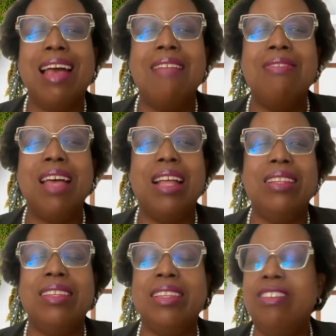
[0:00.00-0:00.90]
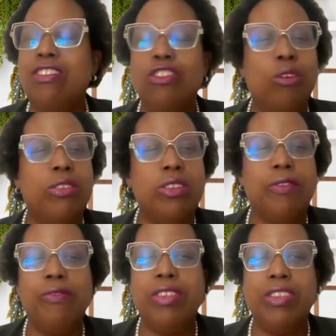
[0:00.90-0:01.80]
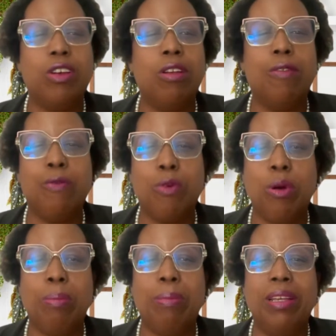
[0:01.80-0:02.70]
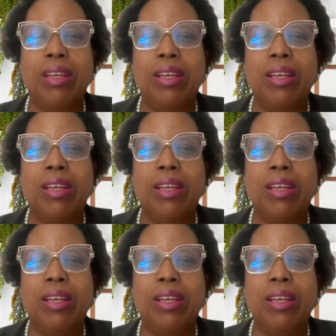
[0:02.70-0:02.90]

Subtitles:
and that this is just the physical form,